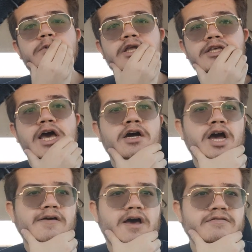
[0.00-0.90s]
And yeah,
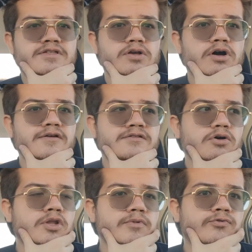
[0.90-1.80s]
I, I've, st- I've
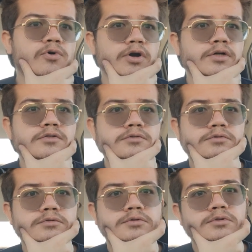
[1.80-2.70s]
stolen before.
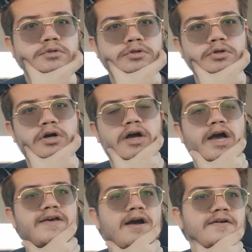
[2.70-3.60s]
You know,
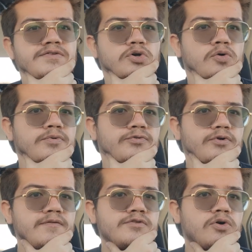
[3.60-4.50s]
I, I, I stole
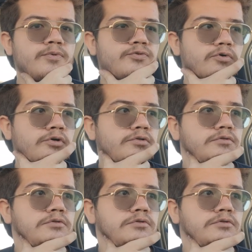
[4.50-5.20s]
before. I've stole before.